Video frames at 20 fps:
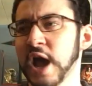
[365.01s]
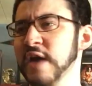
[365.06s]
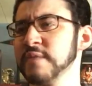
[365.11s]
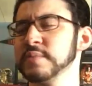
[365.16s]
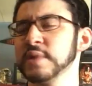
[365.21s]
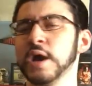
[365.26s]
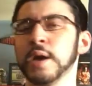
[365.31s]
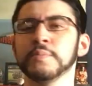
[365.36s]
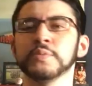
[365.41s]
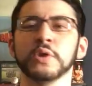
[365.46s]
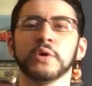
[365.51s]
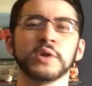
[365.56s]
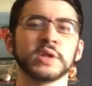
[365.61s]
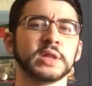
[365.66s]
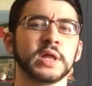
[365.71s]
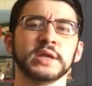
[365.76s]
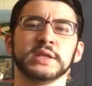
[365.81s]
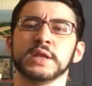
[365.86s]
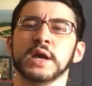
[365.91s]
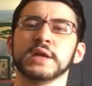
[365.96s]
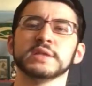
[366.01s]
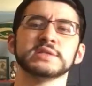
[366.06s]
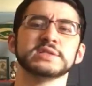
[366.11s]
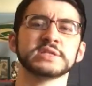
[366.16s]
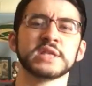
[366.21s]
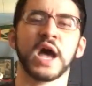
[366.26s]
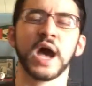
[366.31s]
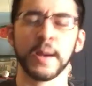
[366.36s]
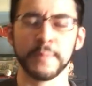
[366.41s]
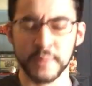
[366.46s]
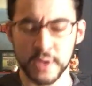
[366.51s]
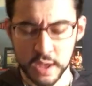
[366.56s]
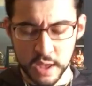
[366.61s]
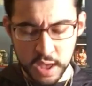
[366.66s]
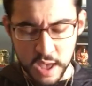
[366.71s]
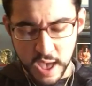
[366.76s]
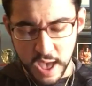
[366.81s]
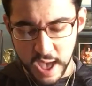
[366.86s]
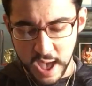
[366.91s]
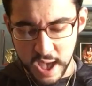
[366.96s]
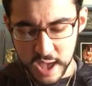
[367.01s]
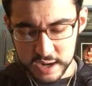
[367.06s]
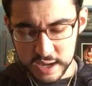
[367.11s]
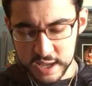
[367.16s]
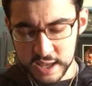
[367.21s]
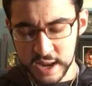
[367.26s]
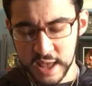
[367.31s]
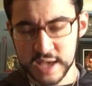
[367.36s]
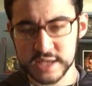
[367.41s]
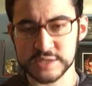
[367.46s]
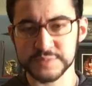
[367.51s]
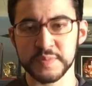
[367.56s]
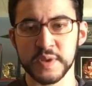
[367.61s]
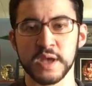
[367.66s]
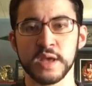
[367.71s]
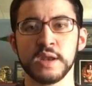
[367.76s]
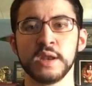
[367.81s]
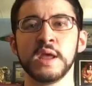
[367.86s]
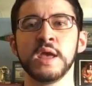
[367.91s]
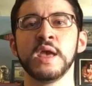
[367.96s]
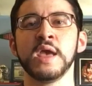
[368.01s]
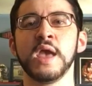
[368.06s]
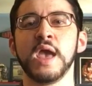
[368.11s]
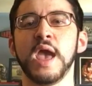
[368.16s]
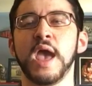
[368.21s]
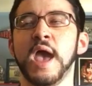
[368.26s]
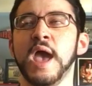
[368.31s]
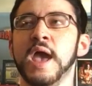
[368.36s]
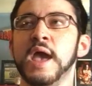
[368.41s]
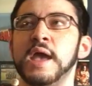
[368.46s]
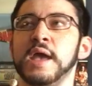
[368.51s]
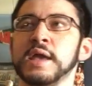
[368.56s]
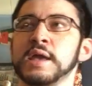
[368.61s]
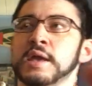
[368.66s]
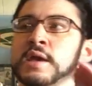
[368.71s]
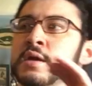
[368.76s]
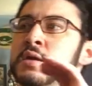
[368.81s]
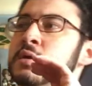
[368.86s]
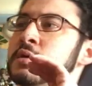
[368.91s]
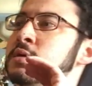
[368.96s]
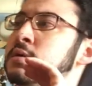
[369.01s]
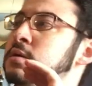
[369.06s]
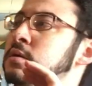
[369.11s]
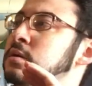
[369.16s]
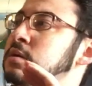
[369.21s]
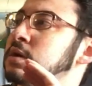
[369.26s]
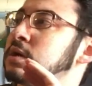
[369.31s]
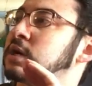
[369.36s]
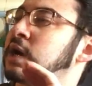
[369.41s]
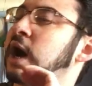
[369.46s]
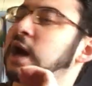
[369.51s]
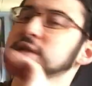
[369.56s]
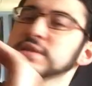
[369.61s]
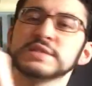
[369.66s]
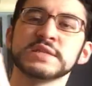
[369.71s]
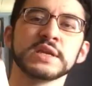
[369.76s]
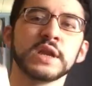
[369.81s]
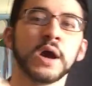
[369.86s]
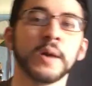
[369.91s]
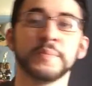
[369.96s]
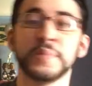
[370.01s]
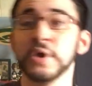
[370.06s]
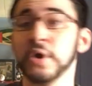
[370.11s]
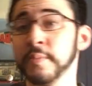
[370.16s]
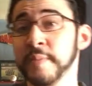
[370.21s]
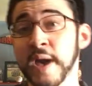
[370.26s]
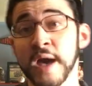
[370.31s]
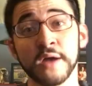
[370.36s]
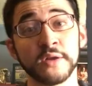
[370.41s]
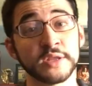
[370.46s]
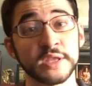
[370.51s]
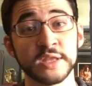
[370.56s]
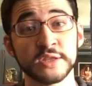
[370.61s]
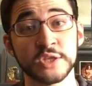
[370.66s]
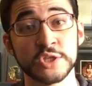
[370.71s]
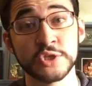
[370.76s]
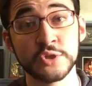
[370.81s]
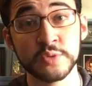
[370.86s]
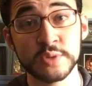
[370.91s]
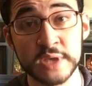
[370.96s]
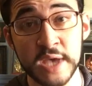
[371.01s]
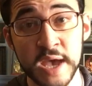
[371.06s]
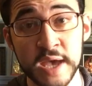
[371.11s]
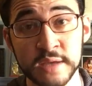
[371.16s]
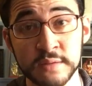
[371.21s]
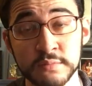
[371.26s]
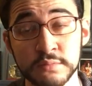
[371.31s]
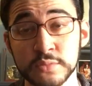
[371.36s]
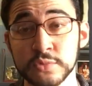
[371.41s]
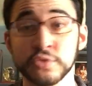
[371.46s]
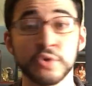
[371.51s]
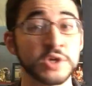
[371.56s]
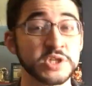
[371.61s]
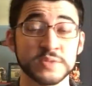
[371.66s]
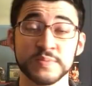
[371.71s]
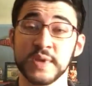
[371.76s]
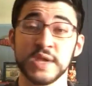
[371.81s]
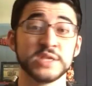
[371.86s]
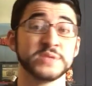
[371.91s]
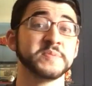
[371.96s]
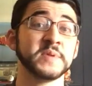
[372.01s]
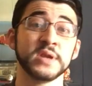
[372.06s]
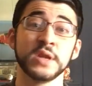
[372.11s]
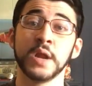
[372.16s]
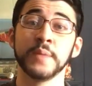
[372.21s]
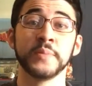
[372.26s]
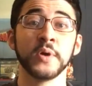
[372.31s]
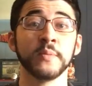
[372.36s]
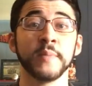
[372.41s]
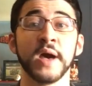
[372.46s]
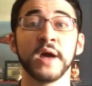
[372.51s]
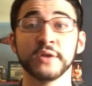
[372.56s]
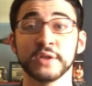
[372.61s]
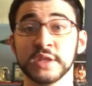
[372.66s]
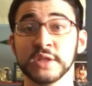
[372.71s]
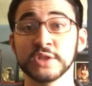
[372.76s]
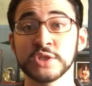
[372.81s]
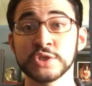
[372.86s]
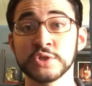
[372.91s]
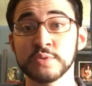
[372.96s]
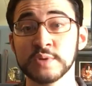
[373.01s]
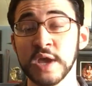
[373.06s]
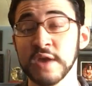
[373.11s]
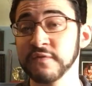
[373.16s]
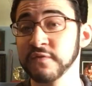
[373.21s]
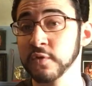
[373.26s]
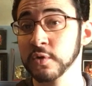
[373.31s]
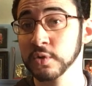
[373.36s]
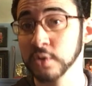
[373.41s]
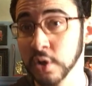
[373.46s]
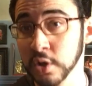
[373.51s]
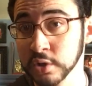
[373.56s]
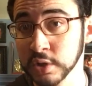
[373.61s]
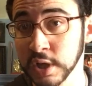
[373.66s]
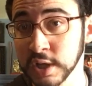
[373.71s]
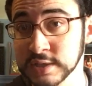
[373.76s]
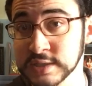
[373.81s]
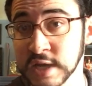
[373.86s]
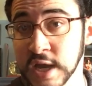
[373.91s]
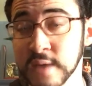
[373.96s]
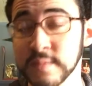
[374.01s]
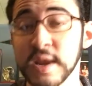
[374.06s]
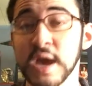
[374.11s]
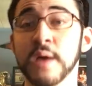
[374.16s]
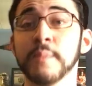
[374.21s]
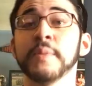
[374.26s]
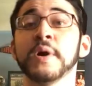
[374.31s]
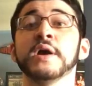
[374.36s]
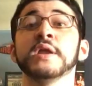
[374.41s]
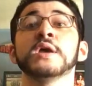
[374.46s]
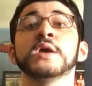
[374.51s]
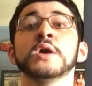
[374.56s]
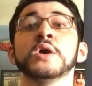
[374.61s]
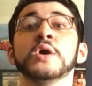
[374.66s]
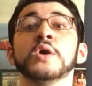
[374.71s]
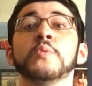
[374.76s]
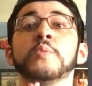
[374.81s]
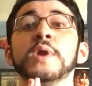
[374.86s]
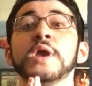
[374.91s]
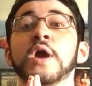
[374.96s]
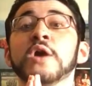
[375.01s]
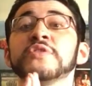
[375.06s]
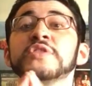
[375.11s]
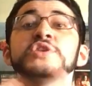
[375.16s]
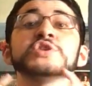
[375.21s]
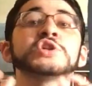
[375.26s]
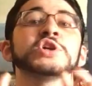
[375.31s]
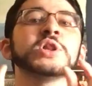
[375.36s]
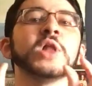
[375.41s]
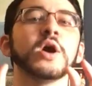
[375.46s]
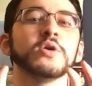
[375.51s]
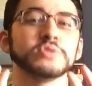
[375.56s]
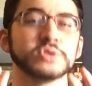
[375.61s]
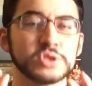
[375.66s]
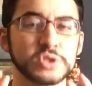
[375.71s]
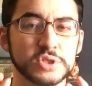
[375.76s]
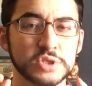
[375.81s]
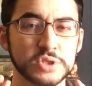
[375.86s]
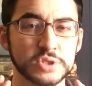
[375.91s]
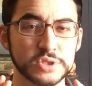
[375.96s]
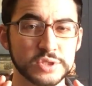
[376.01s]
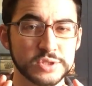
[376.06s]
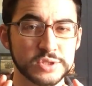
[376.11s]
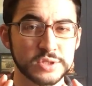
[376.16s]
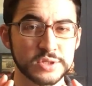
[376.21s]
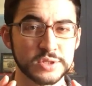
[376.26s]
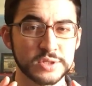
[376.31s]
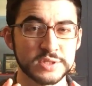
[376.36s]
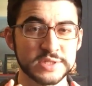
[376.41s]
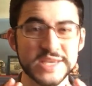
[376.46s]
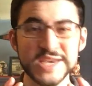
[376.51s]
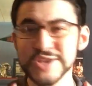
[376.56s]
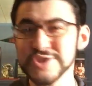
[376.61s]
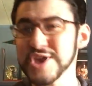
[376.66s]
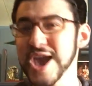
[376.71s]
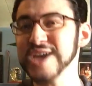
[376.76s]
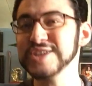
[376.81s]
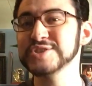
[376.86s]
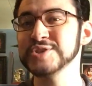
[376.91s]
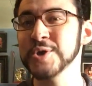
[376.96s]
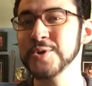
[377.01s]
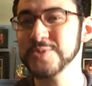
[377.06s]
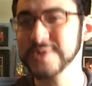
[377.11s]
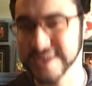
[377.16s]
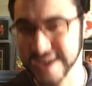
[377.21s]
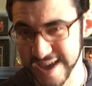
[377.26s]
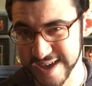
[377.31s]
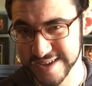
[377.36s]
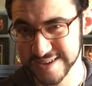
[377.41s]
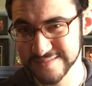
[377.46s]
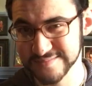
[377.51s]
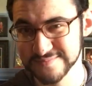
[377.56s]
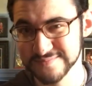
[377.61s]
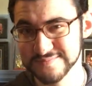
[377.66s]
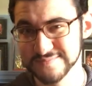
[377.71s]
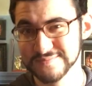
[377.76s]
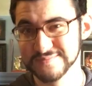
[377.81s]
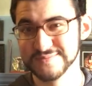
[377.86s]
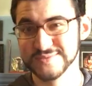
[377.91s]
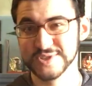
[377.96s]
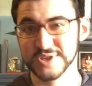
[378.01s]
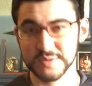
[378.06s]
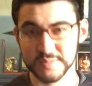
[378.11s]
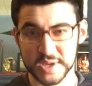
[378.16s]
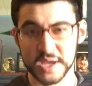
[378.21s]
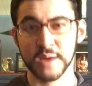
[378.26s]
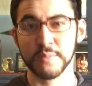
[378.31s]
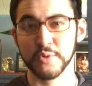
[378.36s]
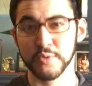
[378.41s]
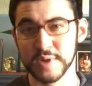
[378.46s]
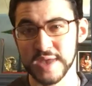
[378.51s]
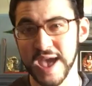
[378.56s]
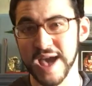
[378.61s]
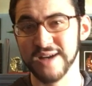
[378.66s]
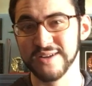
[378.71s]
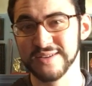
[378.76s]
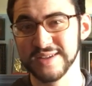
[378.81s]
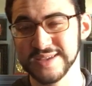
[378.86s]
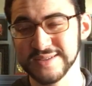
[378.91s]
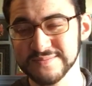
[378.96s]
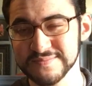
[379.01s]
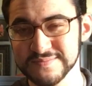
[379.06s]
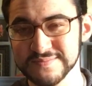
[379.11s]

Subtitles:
I've been uploading like nonstop, and it has been a constant uphill battle to get to 2K. Trust me, it's been an uphill battle to get to 2K for a long, long time now, but we are this close. DJ 2K is going to become a reality.